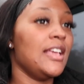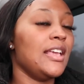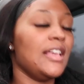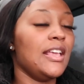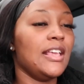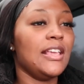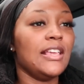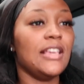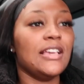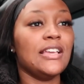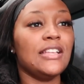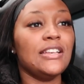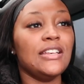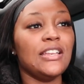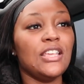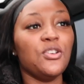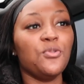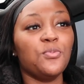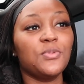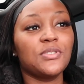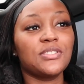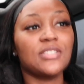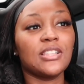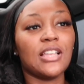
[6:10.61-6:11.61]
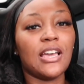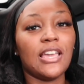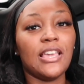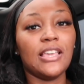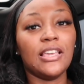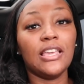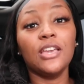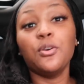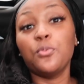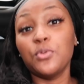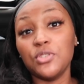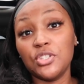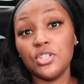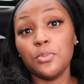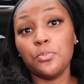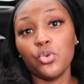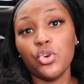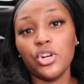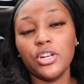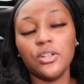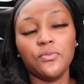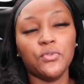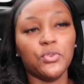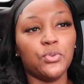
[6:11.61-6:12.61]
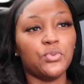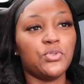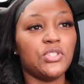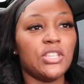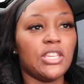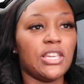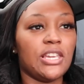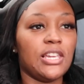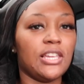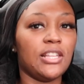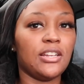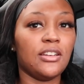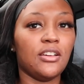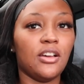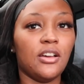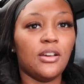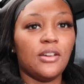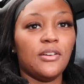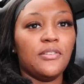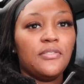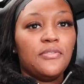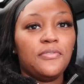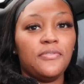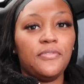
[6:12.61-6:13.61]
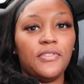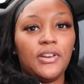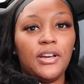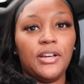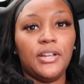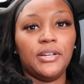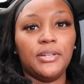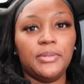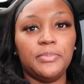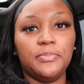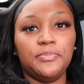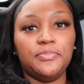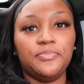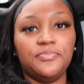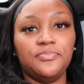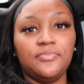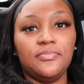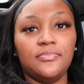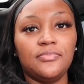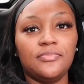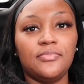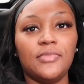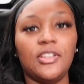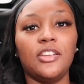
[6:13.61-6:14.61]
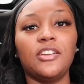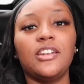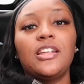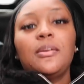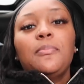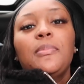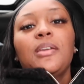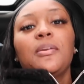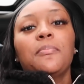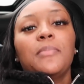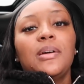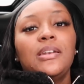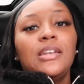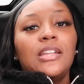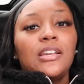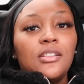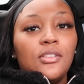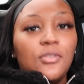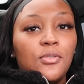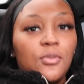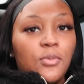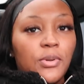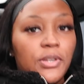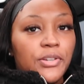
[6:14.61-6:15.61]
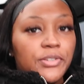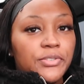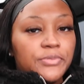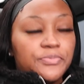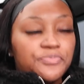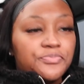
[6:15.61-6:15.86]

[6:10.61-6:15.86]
And it was like, it was a morning routine of, now that make my neck look weird.